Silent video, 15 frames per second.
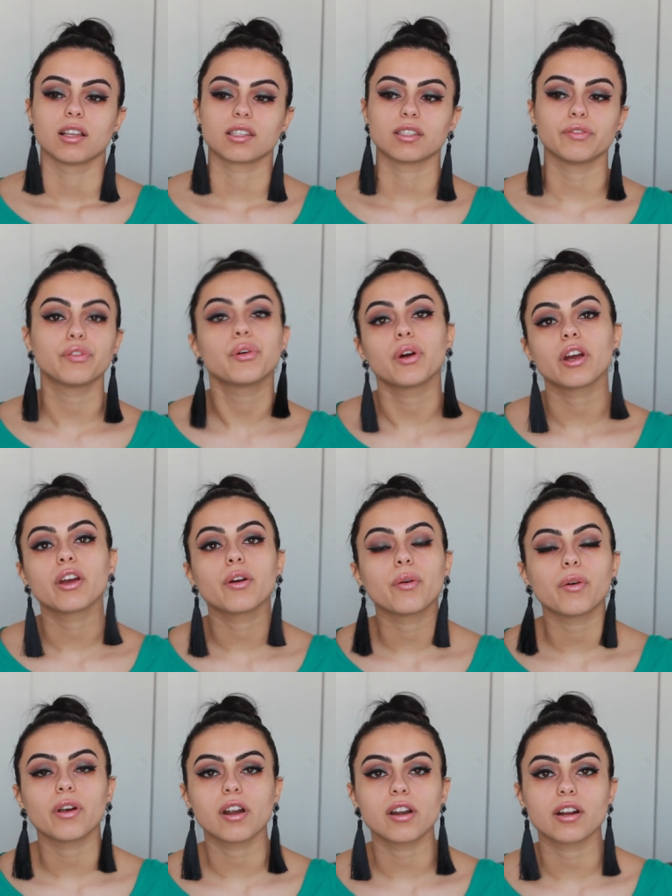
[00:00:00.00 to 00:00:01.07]

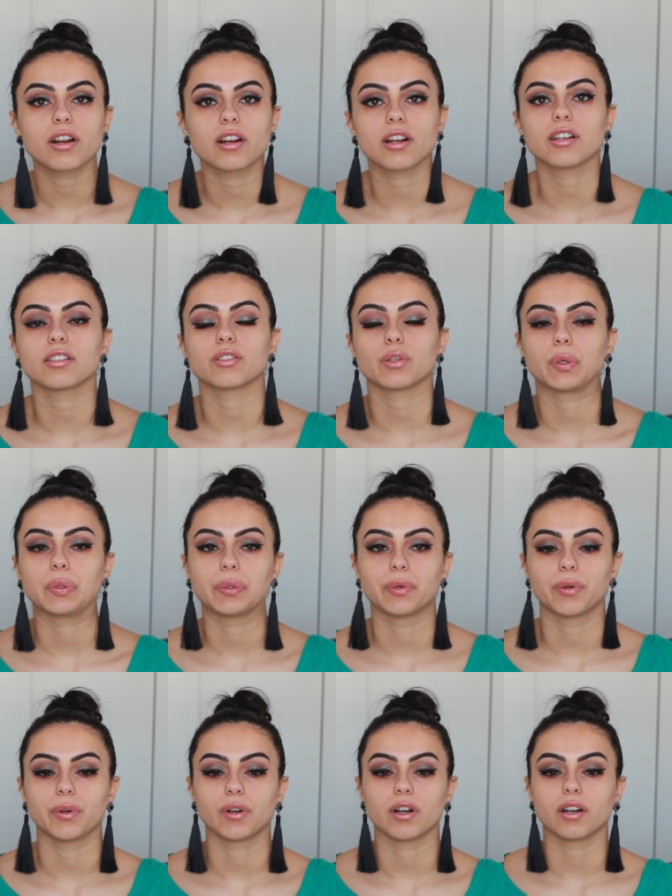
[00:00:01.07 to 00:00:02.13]
Sephora orders
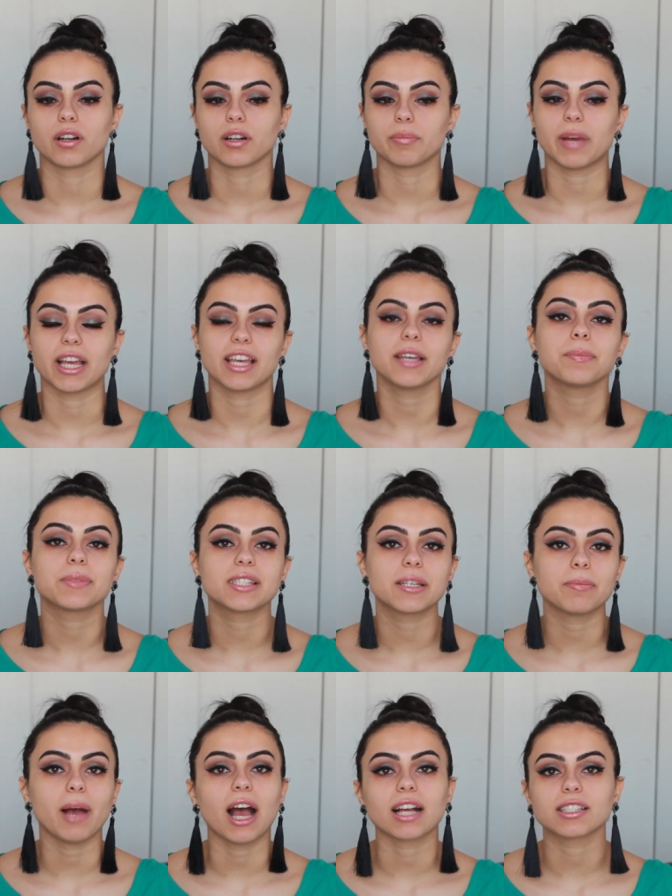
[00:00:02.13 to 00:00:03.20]
or my
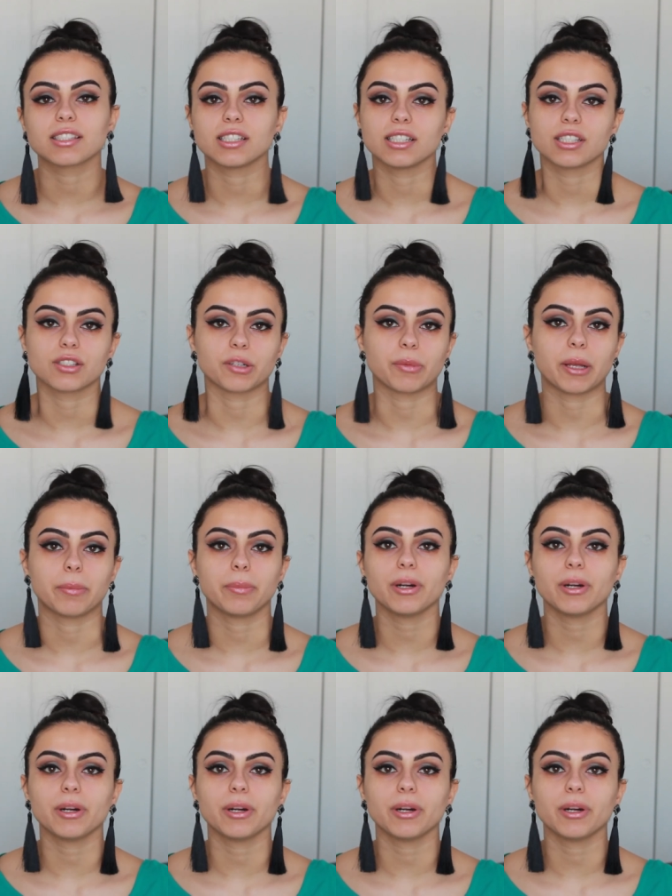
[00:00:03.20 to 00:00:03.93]
Ipsy boxes or my